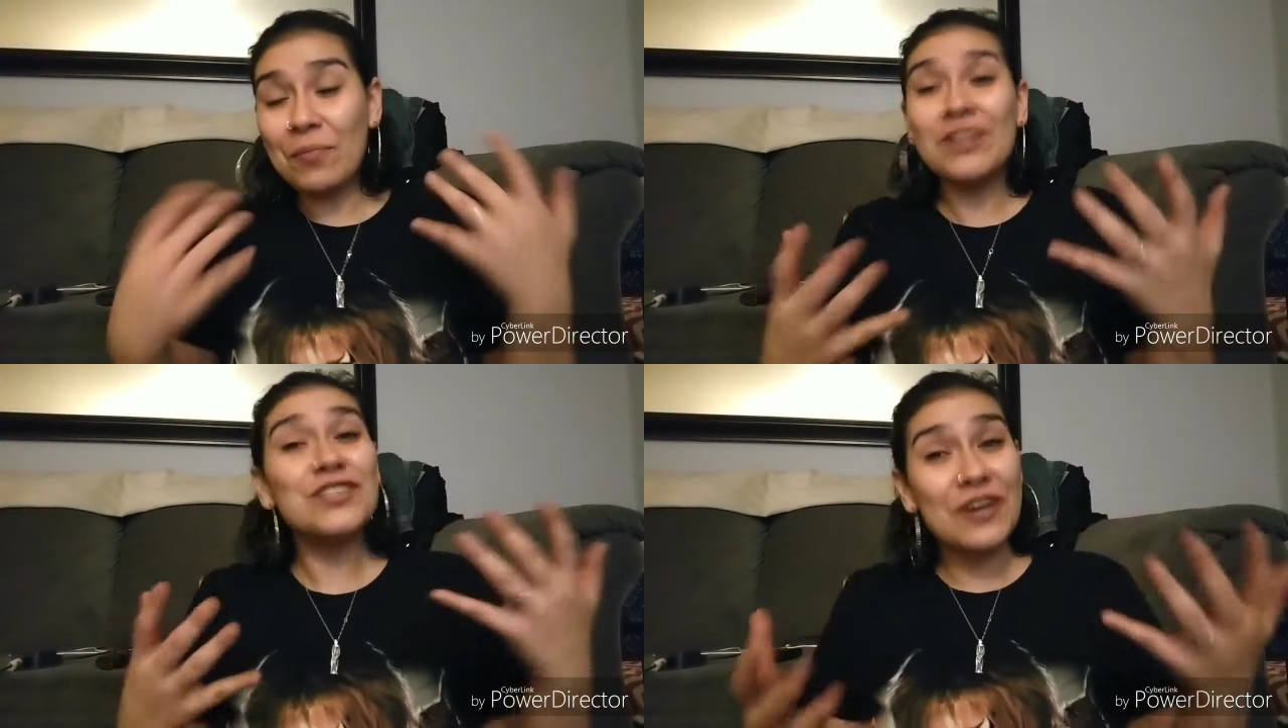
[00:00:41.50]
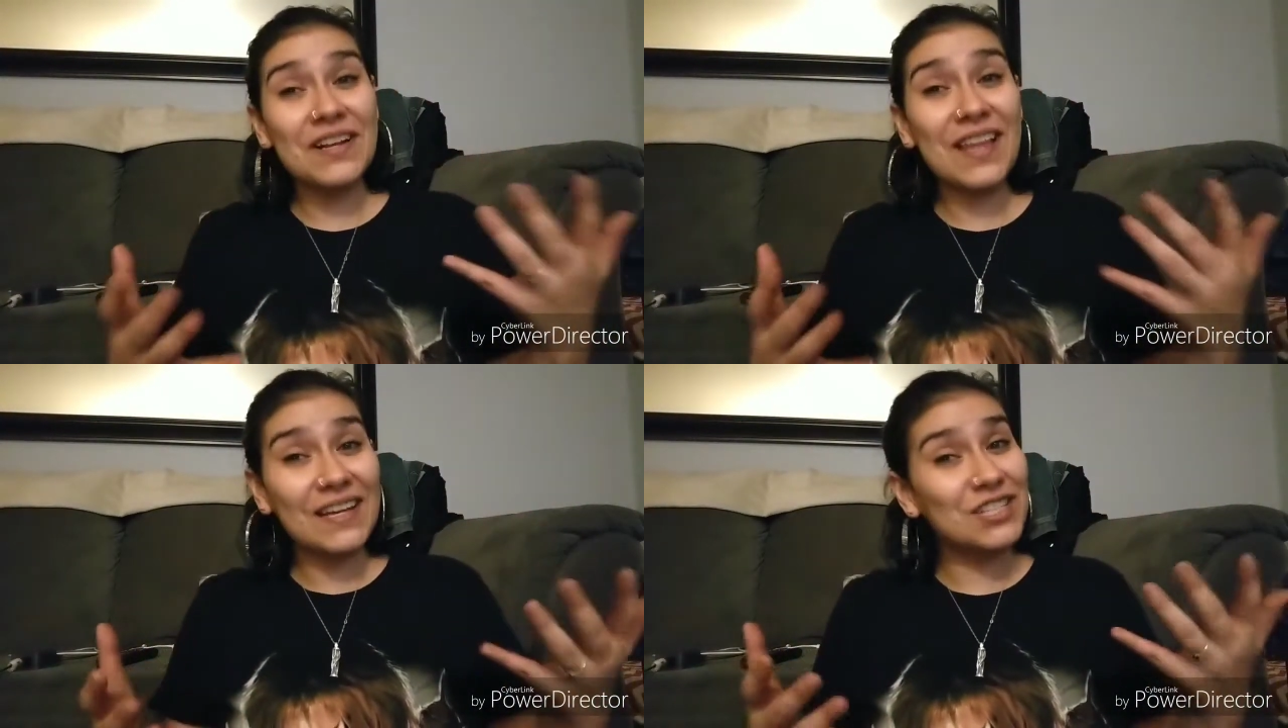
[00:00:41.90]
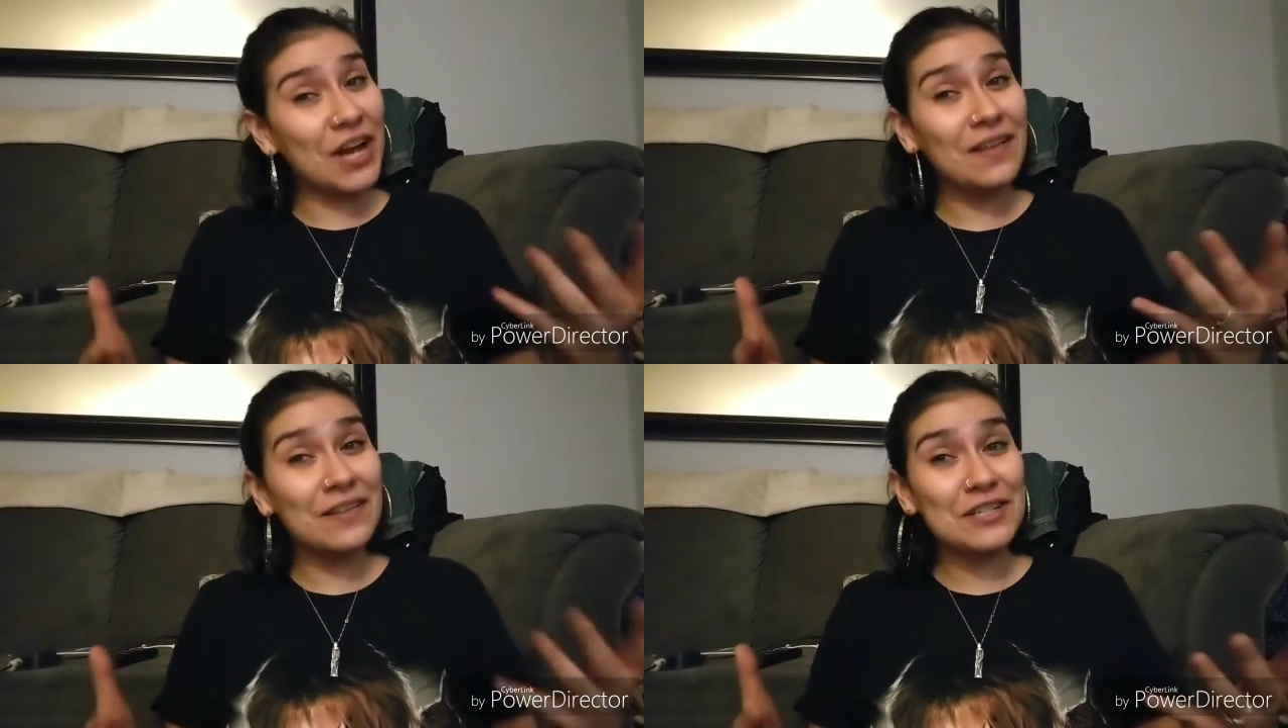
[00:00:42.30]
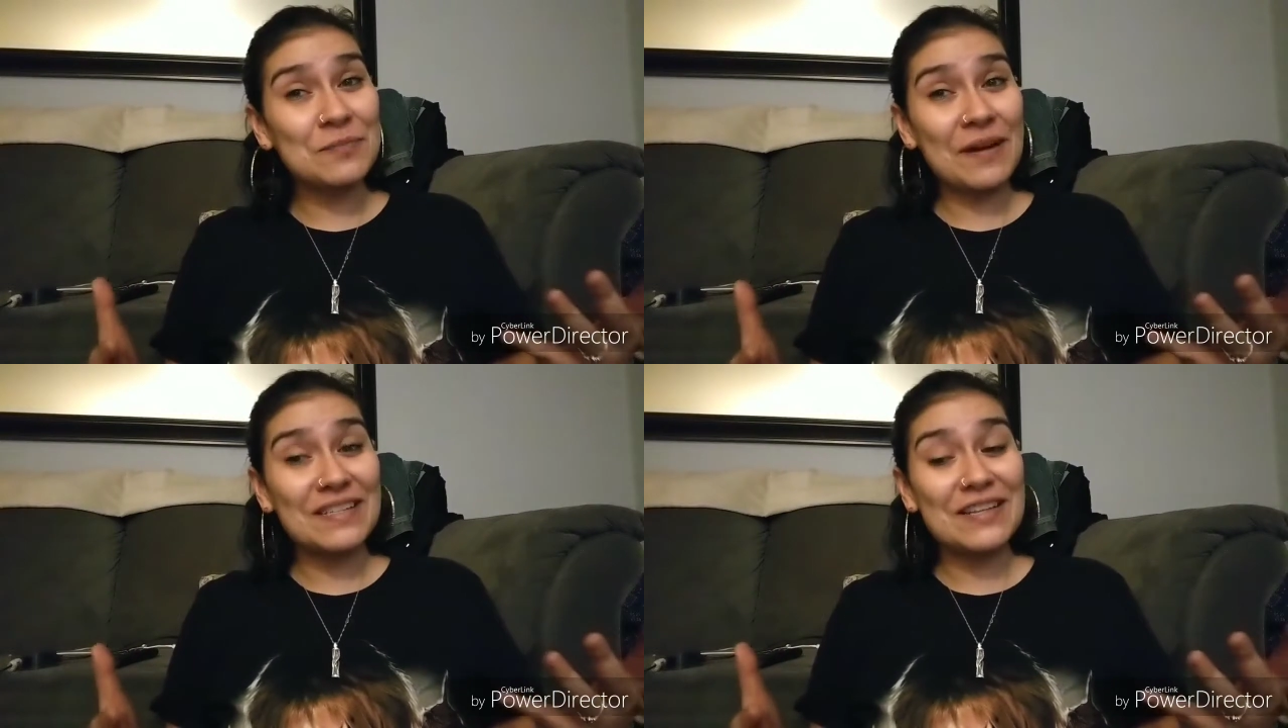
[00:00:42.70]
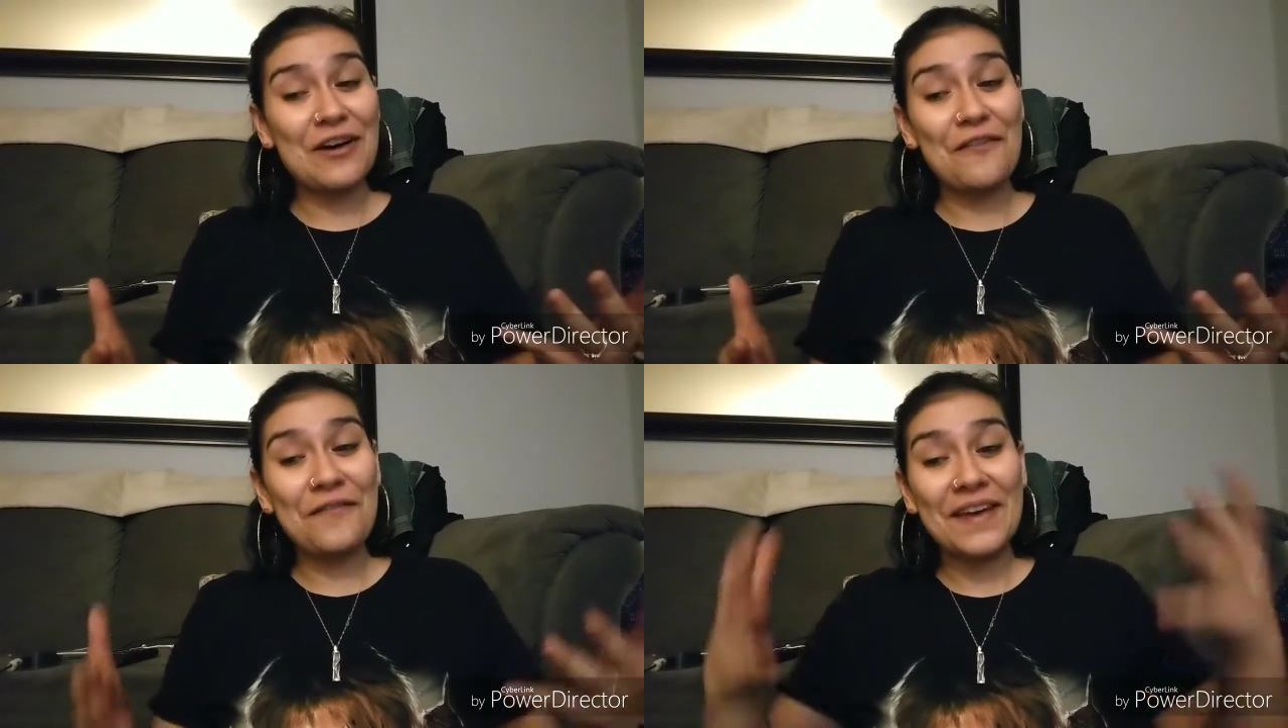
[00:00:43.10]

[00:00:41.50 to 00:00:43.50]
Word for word: I'm gonna try to like challenge myself.